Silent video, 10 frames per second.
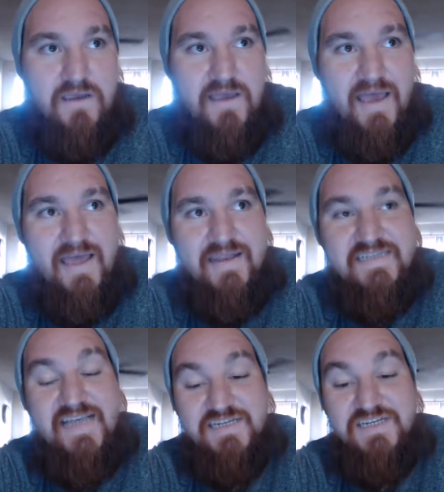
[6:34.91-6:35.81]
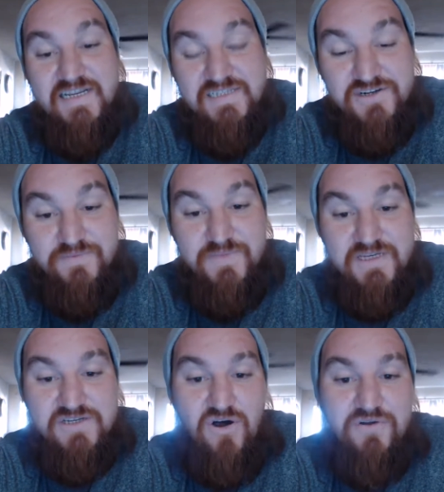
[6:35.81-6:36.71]
and this actually has a term
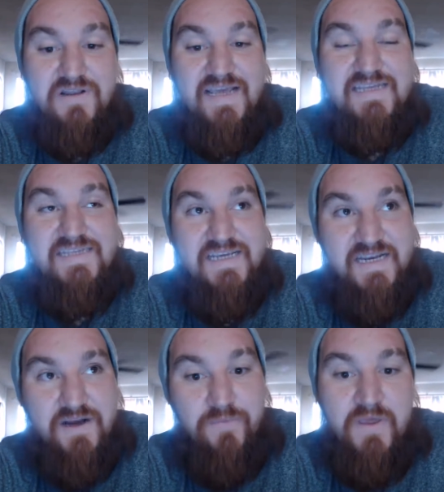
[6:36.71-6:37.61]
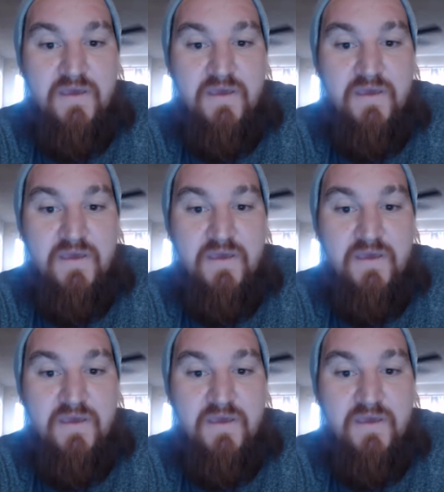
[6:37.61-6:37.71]
it's called lazy keto